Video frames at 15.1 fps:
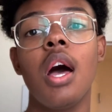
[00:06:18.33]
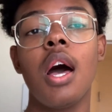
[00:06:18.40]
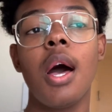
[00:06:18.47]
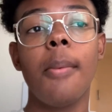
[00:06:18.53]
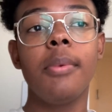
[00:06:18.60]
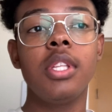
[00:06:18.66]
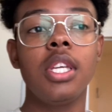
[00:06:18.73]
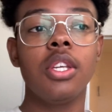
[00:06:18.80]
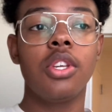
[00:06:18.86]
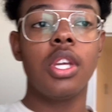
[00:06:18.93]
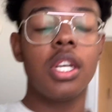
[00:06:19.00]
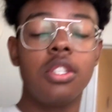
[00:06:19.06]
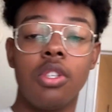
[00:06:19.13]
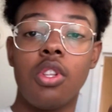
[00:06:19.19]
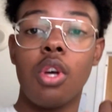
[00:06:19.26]
I'm gonna take you
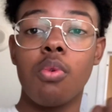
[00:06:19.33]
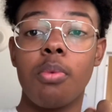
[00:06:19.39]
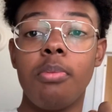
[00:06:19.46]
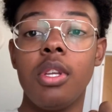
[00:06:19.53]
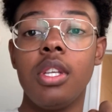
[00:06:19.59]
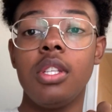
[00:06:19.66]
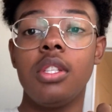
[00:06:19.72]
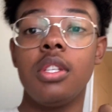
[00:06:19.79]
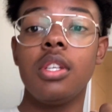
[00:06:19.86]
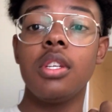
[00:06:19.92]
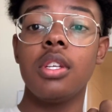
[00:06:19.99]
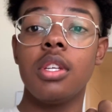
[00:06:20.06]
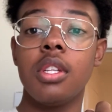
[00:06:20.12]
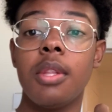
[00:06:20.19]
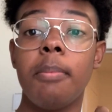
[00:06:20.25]
guys along with me to
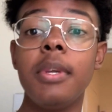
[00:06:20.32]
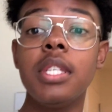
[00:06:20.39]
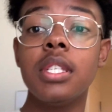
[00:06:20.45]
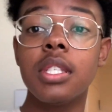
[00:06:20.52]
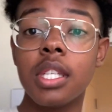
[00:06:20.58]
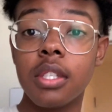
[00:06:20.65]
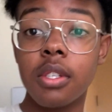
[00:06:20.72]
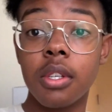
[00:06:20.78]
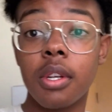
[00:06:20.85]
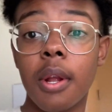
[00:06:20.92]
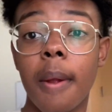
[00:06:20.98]
the business center.